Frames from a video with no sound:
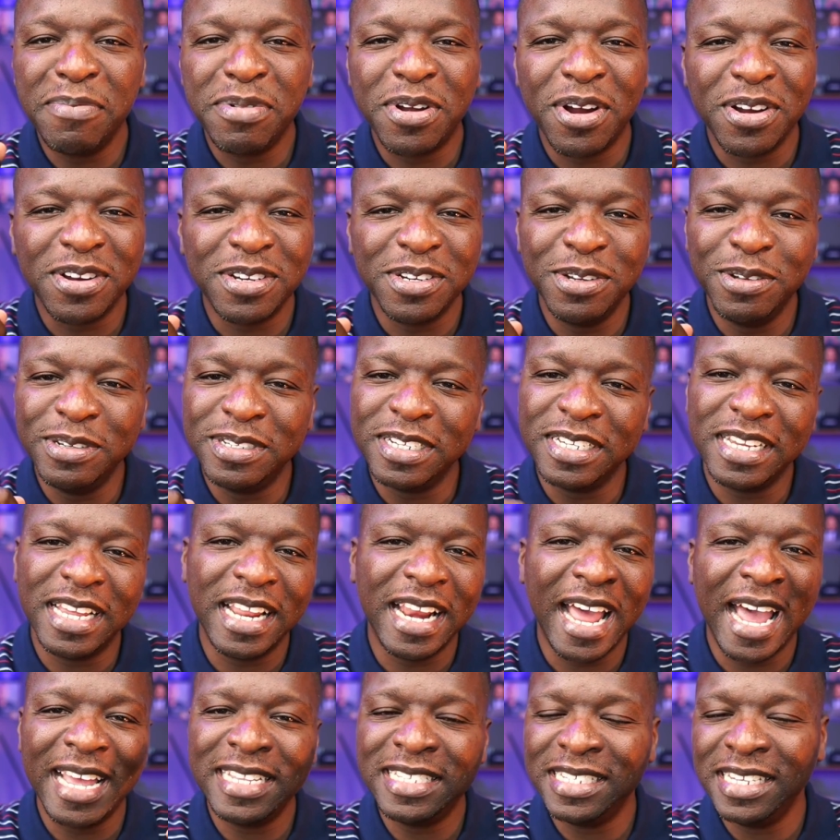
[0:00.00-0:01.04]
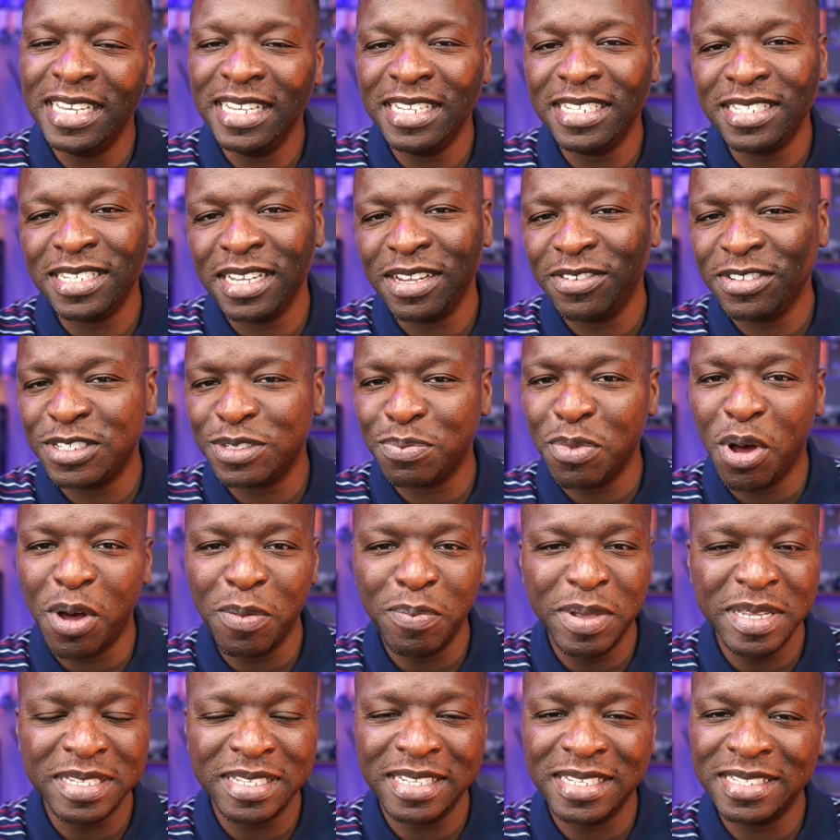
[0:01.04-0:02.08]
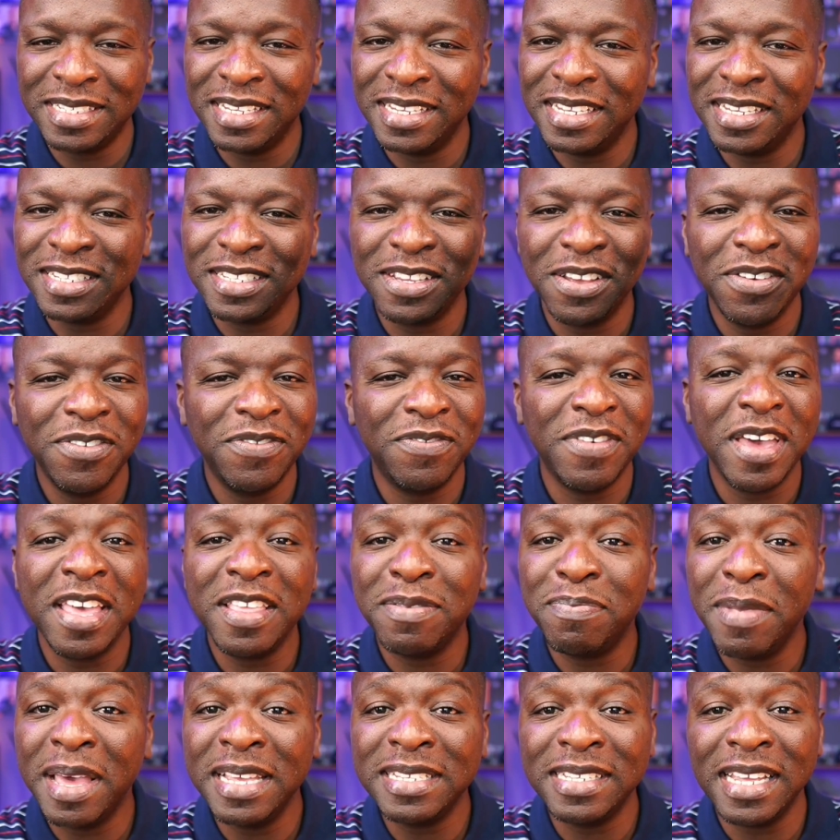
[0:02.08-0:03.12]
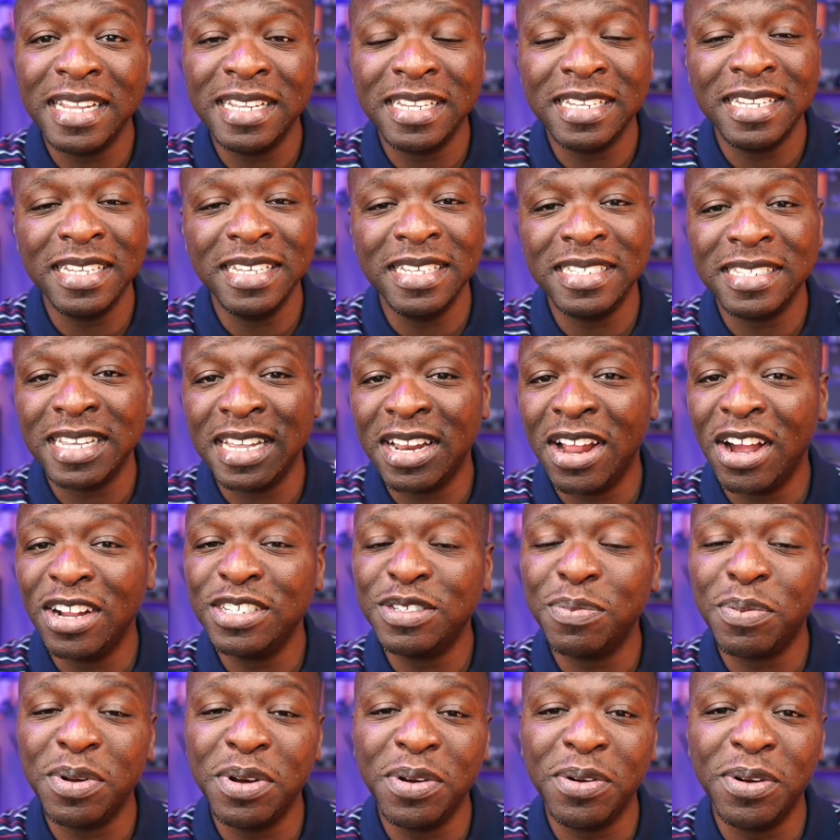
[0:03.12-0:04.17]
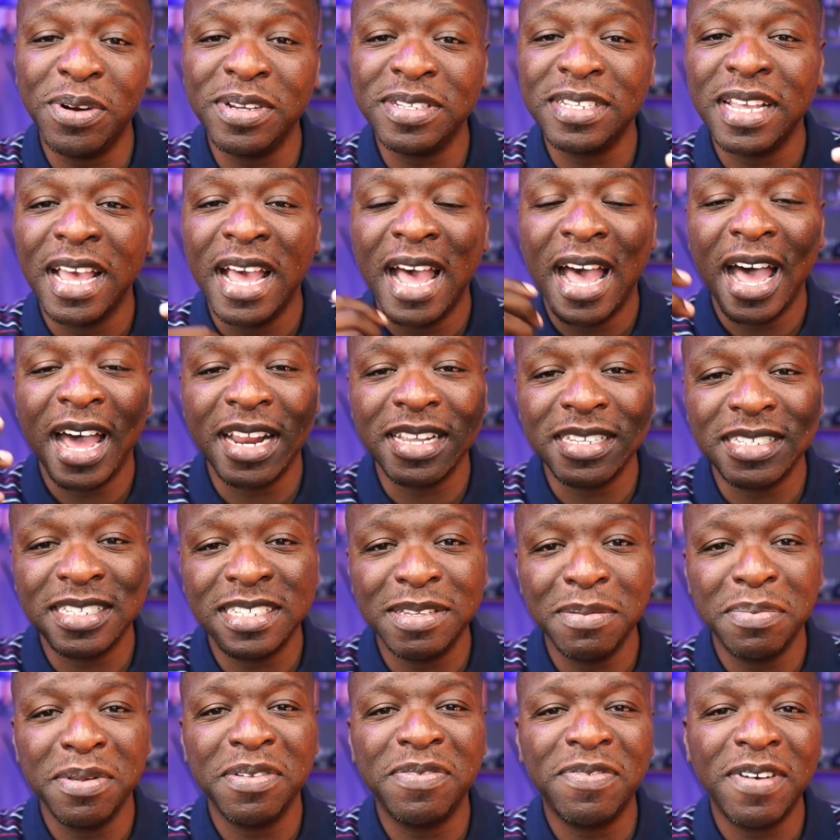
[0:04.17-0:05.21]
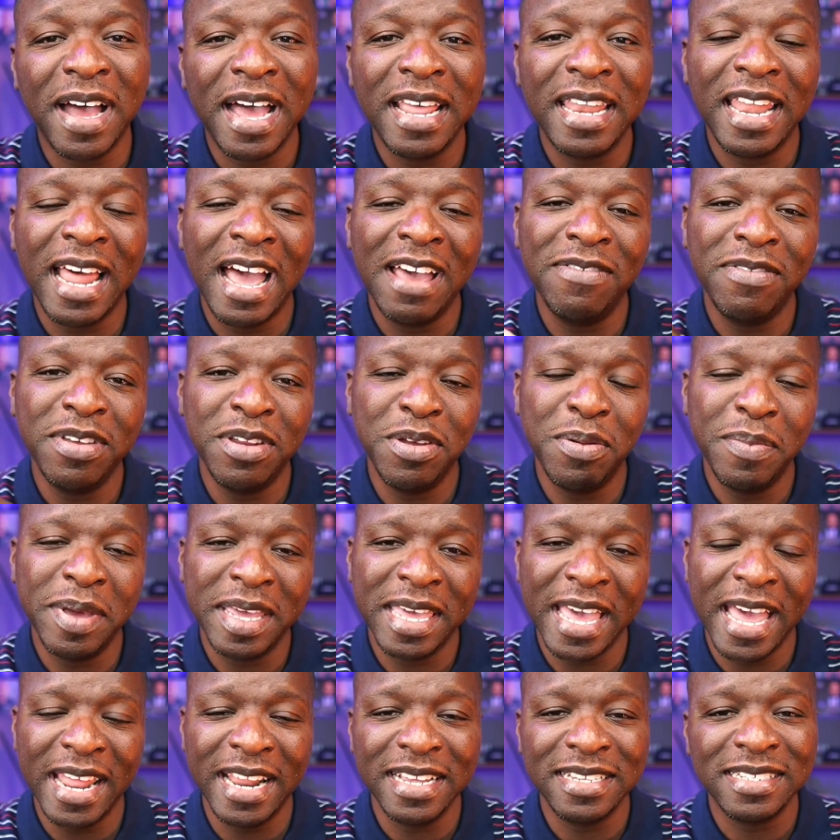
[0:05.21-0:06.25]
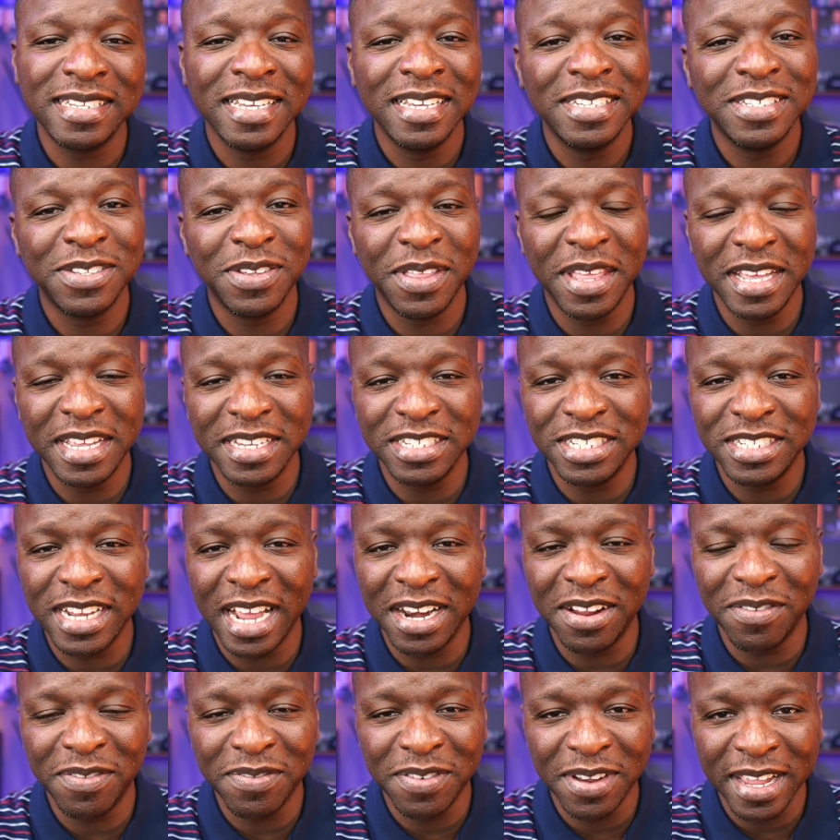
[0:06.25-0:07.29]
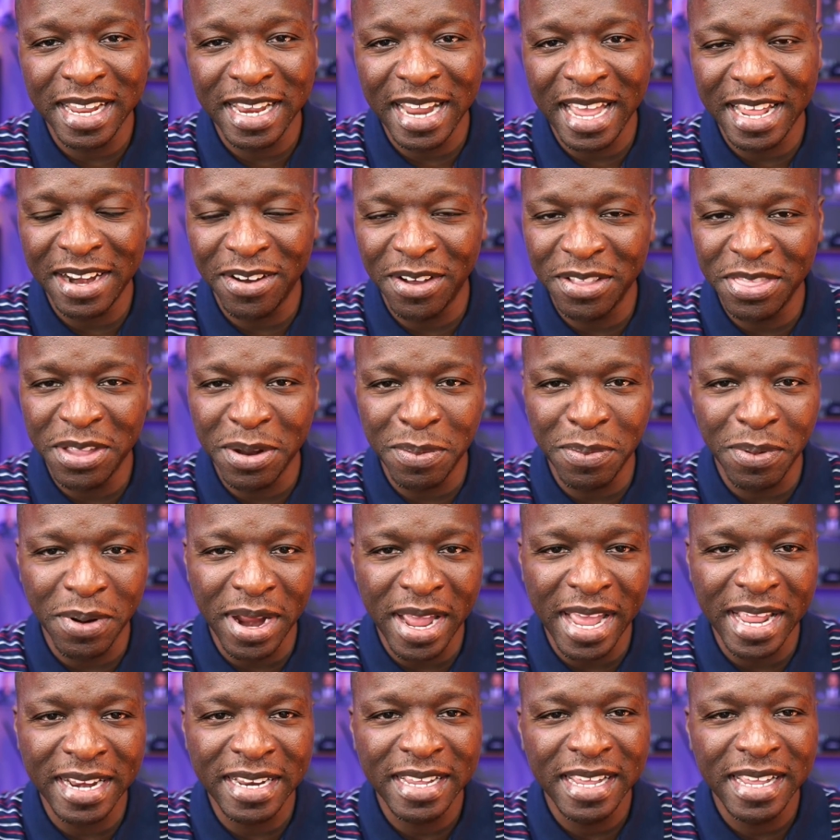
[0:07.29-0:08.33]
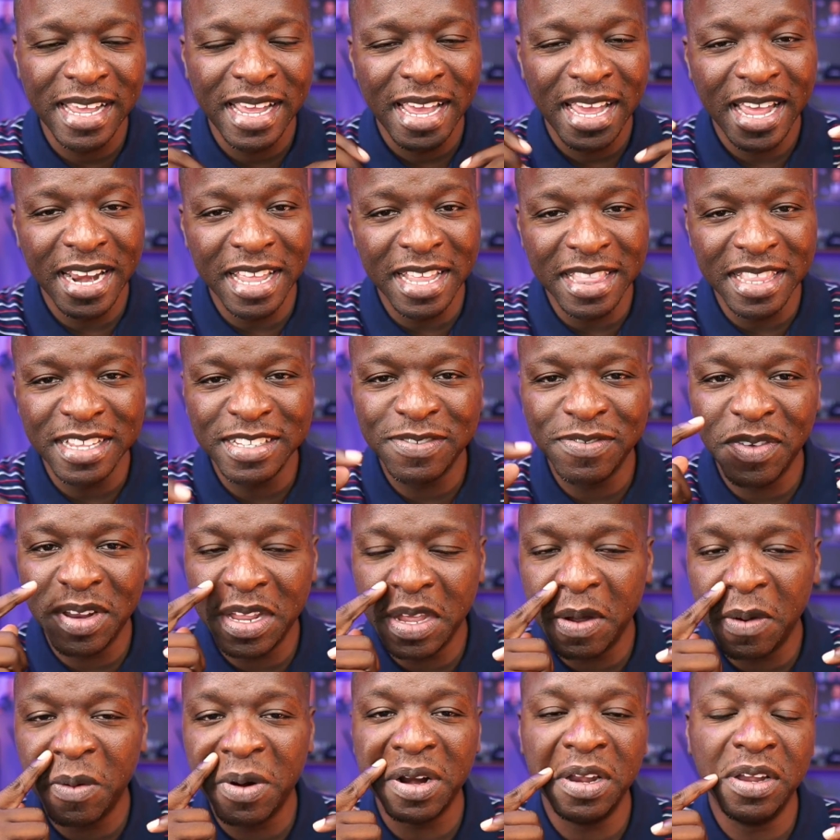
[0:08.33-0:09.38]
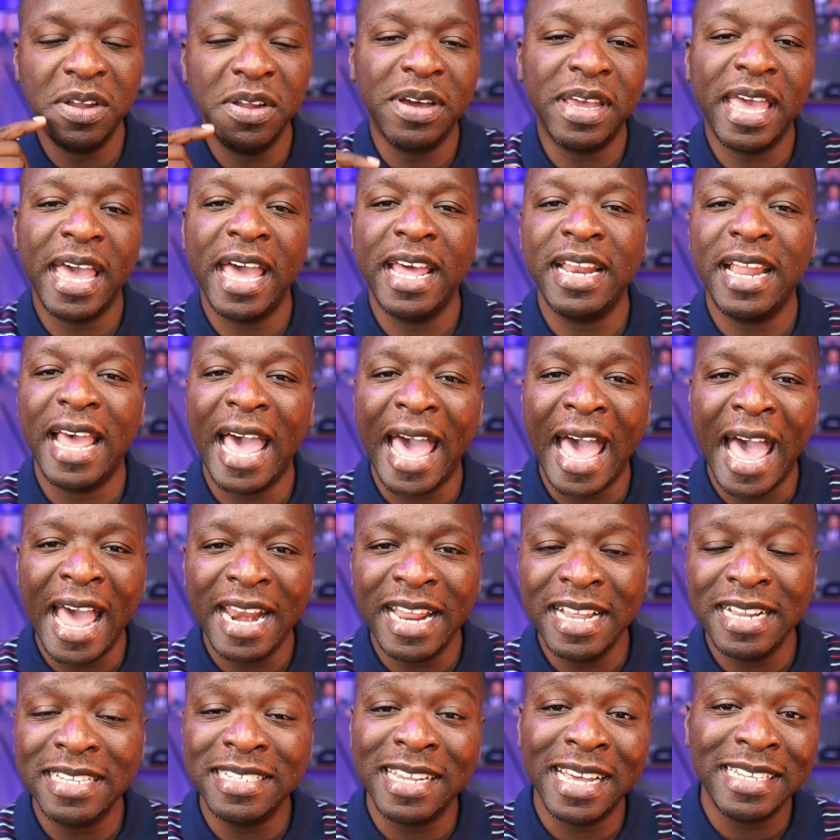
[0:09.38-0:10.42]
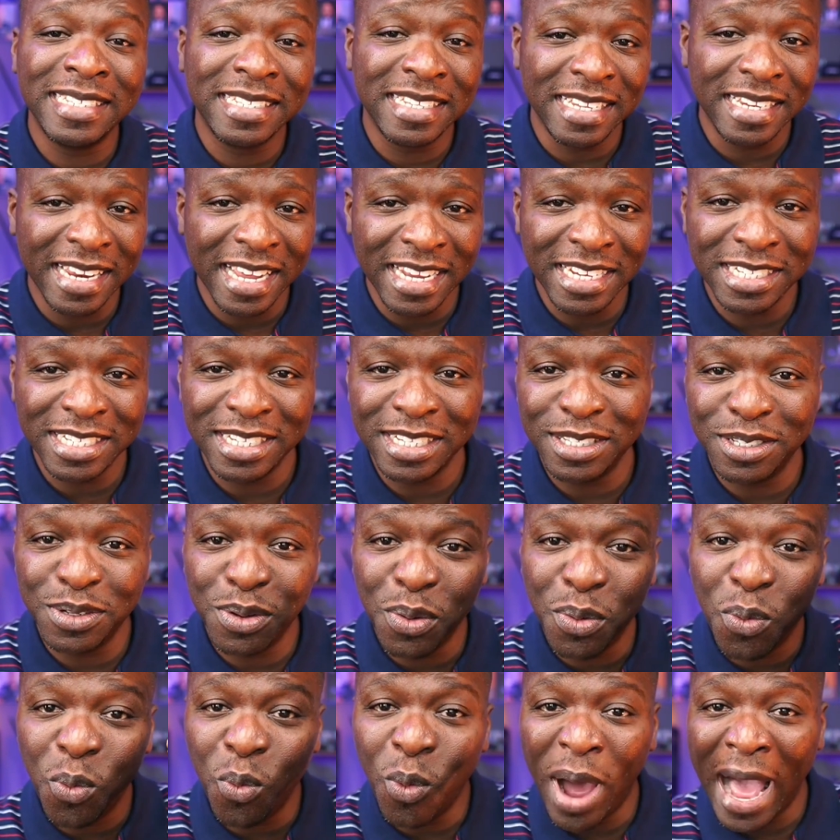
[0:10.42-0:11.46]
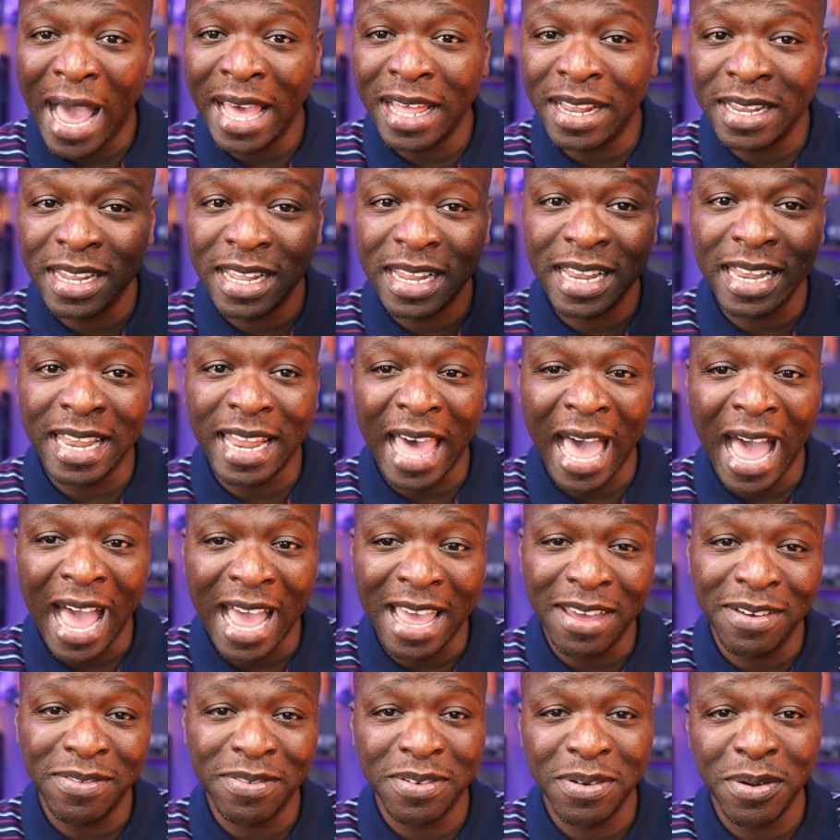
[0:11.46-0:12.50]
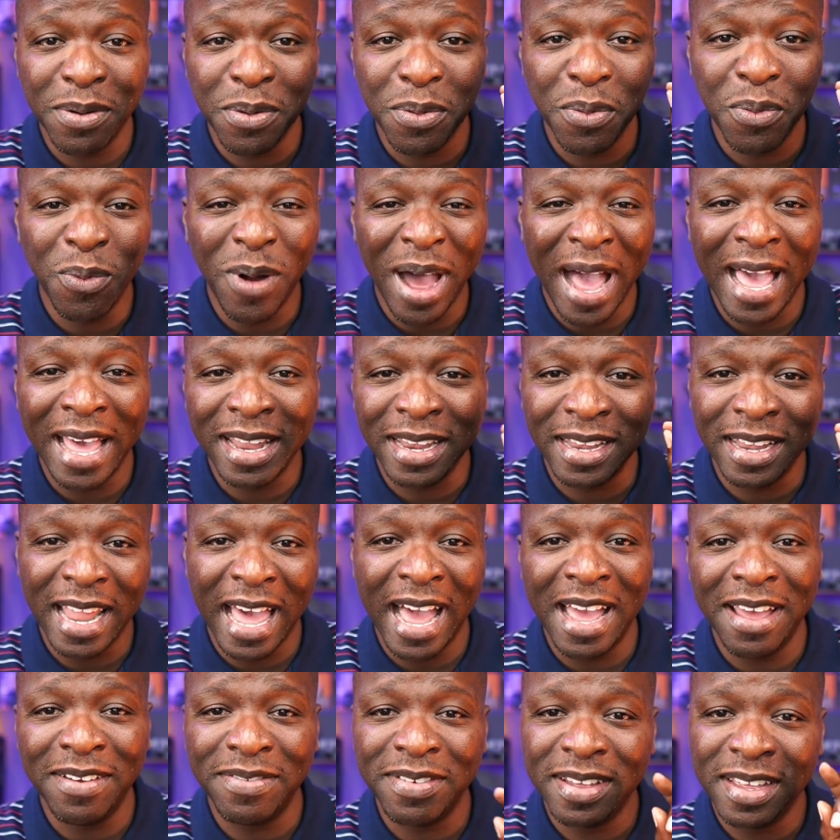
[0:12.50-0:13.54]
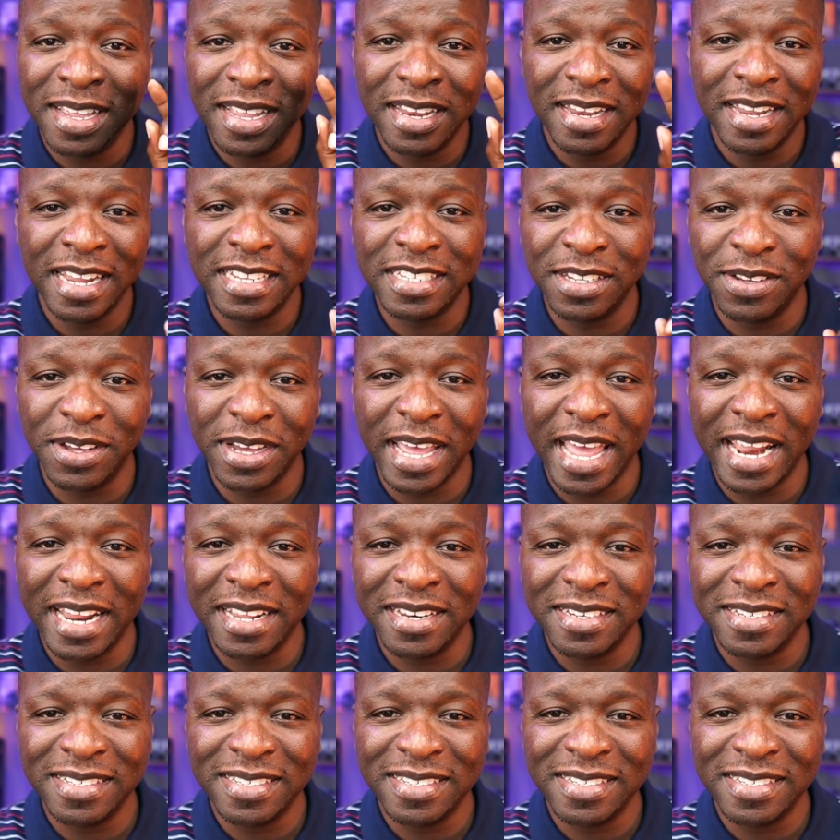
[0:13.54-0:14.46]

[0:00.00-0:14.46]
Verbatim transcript: I'm Kirk Nugent, and I teach small businesses, faith based entities, and entrepreneurs how to simplify live video mechanics so they can shine a floodlight on their brand. In this video, we're gonna look at adding destinations while live. While live. Let's look at